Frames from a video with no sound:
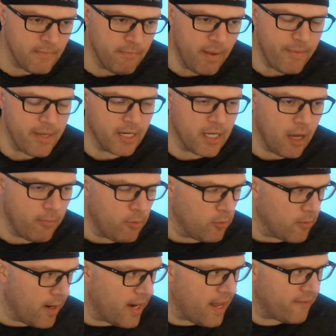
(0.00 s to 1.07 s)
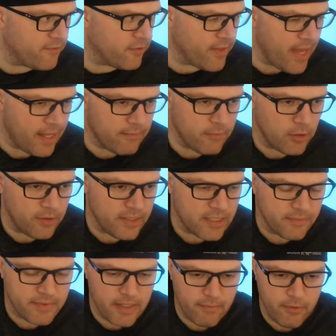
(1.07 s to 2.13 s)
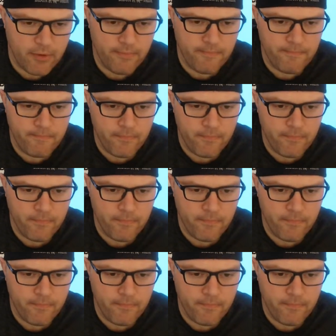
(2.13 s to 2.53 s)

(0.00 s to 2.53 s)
Maybe a couple right after that, early September.